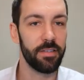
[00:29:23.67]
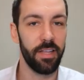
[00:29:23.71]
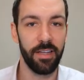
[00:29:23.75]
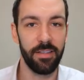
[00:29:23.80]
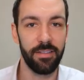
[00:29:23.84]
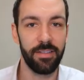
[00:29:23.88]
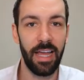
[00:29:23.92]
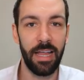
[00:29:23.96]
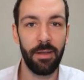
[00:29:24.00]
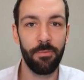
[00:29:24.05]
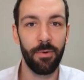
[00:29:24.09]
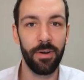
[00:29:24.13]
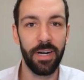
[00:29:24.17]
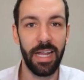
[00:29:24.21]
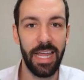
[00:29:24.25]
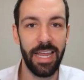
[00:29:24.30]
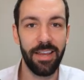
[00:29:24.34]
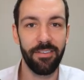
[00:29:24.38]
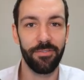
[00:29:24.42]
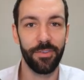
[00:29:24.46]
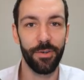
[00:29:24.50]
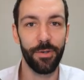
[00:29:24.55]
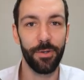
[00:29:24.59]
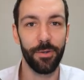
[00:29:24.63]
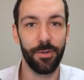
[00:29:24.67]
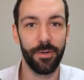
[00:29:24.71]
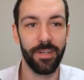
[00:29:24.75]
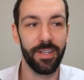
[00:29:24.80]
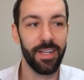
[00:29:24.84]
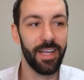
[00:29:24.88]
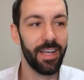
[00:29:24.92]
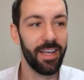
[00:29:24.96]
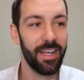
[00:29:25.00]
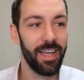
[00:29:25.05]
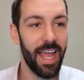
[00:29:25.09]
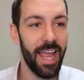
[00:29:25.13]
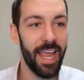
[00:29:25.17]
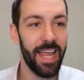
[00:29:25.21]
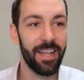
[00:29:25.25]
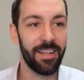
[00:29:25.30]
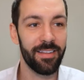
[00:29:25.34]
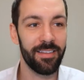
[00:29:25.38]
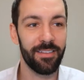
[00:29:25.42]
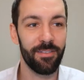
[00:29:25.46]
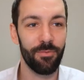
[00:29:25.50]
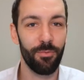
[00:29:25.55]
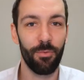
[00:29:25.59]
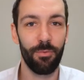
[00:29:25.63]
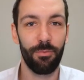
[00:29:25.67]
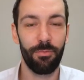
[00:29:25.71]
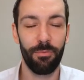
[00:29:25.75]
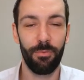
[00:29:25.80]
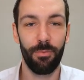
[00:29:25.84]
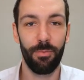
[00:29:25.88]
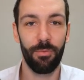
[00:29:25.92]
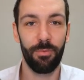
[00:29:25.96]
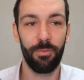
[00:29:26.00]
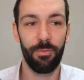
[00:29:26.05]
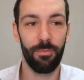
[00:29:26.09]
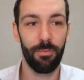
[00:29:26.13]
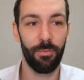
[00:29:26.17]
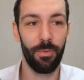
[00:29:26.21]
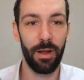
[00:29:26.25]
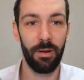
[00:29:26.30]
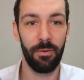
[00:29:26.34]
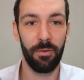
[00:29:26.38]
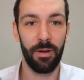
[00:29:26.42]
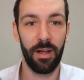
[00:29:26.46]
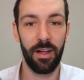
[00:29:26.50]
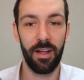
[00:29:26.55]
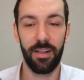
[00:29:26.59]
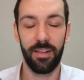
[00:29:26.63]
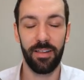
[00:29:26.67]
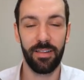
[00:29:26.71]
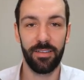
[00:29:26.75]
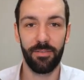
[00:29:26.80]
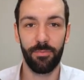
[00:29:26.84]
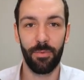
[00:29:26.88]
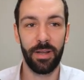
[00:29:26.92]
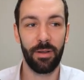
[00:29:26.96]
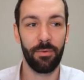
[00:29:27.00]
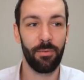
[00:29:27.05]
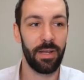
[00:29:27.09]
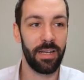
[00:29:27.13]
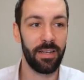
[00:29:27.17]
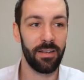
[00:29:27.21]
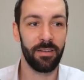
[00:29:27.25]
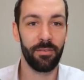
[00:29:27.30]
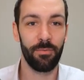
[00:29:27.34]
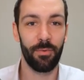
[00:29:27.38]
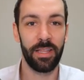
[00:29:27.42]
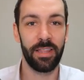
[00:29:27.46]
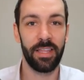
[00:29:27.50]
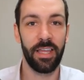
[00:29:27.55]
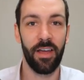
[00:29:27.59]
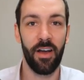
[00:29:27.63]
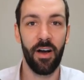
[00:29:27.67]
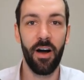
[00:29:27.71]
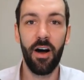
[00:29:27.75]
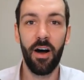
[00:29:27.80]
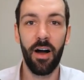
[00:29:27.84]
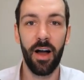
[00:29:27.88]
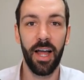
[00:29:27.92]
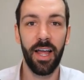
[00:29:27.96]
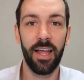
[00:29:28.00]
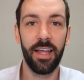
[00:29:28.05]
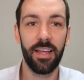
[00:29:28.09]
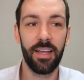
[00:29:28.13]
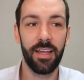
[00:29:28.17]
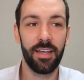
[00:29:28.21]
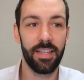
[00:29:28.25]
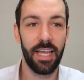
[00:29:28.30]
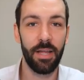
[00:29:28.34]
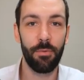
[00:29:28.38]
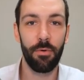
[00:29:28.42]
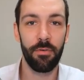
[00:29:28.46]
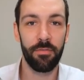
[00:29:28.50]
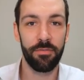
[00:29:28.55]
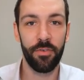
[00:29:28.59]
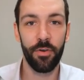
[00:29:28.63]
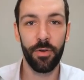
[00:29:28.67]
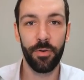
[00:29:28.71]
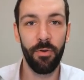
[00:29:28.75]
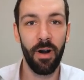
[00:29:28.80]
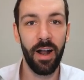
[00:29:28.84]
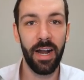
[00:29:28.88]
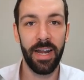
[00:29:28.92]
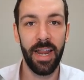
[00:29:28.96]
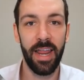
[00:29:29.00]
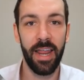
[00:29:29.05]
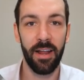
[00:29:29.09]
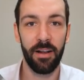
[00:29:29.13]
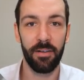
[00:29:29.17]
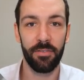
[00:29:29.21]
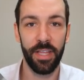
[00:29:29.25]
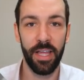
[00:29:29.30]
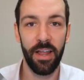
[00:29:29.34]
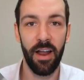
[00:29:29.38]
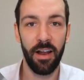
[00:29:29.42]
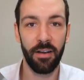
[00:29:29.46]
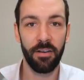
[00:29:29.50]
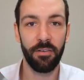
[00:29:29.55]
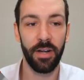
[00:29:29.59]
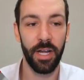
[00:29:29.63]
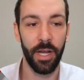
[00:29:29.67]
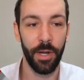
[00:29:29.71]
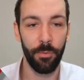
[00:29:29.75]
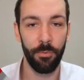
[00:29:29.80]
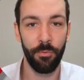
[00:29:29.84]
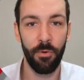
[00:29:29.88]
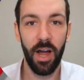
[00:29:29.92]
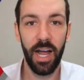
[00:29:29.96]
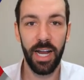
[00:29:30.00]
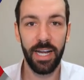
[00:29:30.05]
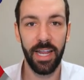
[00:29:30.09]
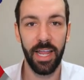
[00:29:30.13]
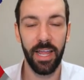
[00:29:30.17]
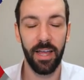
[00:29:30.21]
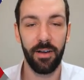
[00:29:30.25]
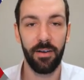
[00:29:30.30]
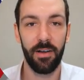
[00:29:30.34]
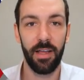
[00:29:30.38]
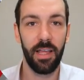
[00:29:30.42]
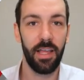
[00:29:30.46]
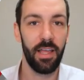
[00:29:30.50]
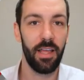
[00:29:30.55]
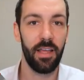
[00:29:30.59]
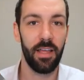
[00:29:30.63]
They want to eat food, and when they're high, they want food right now. They're hungry right now.